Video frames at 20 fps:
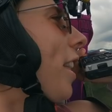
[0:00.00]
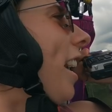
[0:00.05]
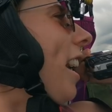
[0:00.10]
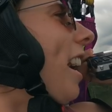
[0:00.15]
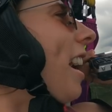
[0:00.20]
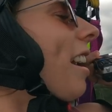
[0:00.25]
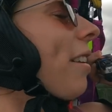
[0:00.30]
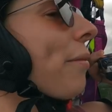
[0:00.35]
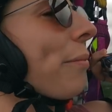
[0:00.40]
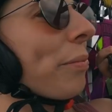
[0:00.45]

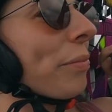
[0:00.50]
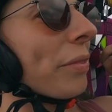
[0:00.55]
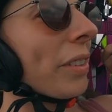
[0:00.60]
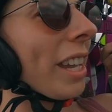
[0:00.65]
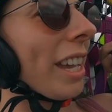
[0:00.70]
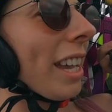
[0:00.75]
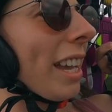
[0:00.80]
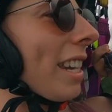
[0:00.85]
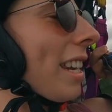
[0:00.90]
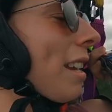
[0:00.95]
there?
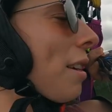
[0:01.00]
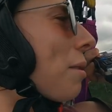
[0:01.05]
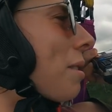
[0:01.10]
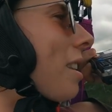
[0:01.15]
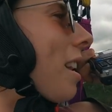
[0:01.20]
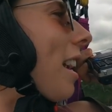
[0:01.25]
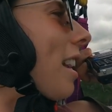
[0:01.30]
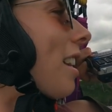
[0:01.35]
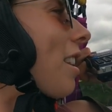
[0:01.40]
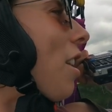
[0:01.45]
And he
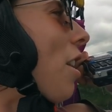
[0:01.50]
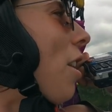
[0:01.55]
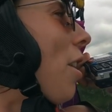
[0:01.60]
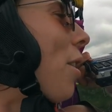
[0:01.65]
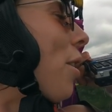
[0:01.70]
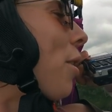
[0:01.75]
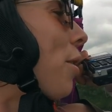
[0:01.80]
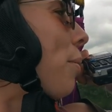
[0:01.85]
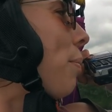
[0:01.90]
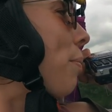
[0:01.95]
was like,
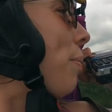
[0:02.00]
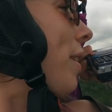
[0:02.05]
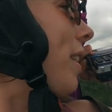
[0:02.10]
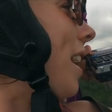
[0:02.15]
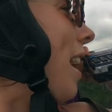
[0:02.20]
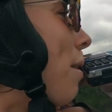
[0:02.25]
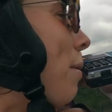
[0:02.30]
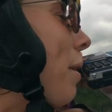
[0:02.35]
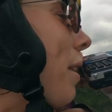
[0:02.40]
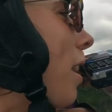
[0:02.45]
no, but
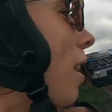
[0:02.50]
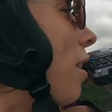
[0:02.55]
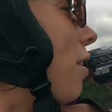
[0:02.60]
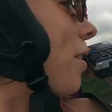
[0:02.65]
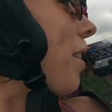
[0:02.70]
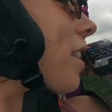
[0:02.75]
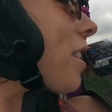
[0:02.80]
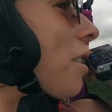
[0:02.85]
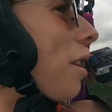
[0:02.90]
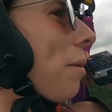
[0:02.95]
now we're
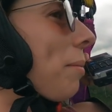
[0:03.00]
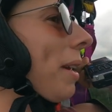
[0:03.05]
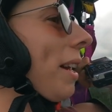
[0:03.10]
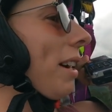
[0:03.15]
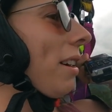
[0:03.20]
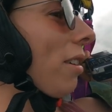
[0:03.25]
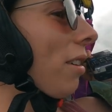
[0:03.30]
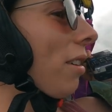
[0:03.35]
going. So I'm like,